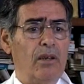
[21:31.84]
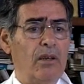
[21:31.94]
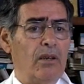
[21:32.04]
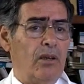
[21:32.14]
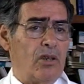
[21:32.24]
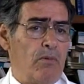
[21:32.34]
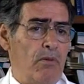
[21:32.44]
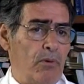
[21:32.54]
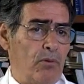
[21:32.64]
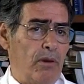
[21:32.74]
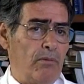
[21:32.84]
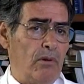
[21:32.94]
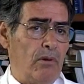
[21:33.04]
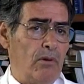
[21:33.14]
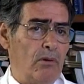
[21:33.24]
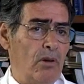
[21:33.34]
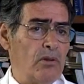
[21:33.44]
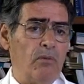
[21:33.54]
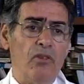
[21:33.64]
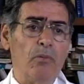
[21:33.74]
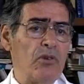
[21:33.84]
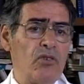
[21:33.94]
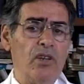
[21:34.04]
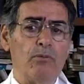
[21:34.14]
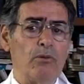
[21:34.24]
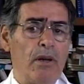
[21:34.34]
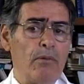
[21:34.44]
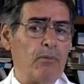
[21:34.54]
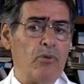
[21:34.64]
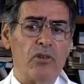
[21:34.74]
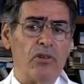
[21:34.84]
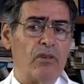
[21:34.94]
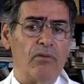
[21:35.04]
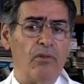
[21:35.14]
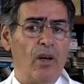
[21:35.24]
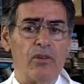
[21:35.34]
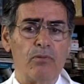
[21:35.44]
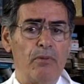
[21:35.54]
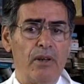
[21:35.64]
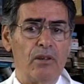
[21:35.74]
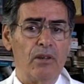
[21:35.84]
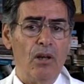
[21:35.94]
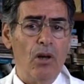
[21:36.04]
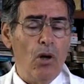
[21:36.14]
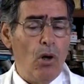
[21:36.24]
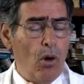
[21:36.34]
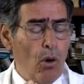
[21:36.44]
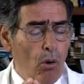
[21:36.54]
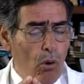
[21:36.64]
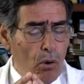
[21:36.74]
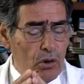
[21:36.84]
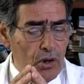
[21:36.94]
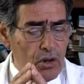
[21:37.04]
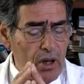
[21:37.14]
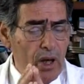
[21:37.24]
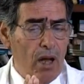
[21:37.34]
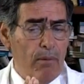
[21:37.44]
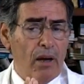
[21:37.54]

That means without any financial charge for the patients in Albania.